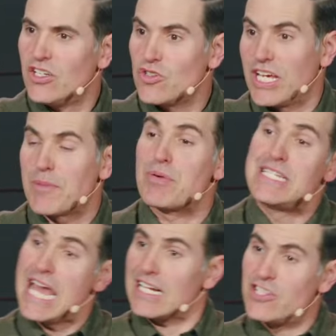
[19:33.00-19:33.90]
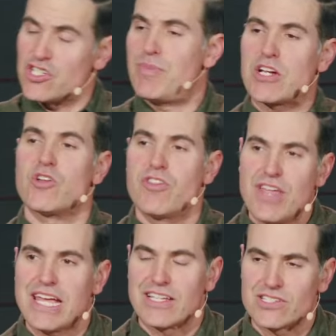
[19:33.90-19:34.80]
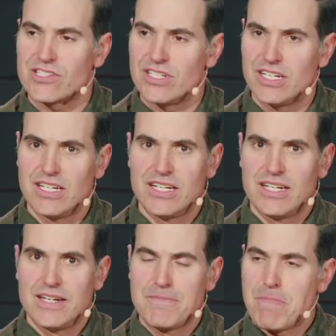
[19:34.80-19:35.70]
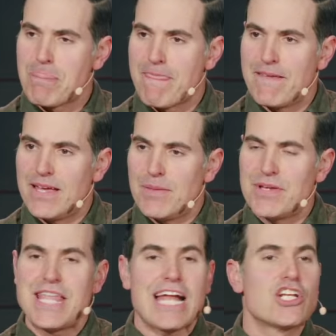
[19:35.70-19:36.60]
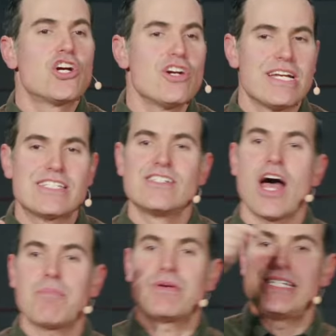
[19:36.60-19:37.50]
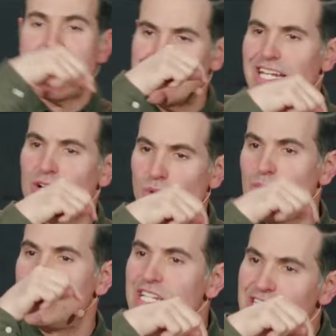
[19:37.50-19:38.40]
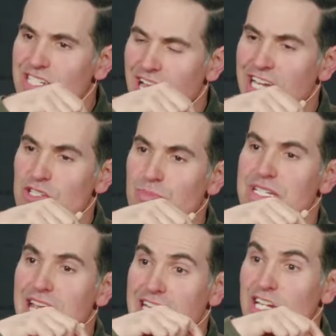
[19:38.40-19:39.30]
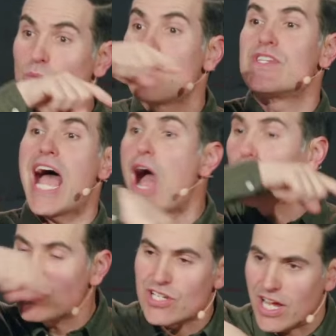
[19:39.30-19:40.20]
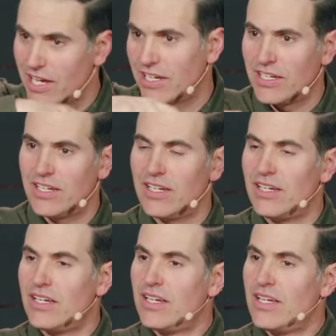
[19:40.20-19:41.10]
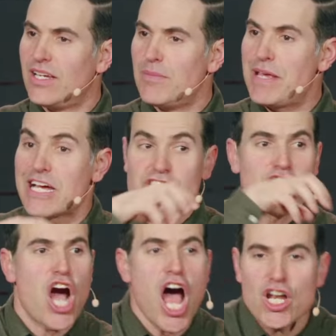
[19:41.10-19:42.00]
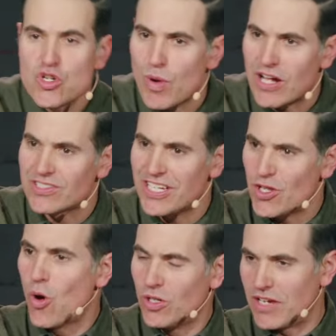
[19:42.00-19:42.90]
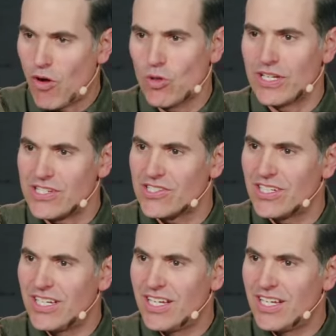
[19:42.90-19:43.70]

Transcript: So you got to protect the special things. But that curtain is not protecting what was inside, it's protecting what was outside. Because God dwelt in the Holy of Holies.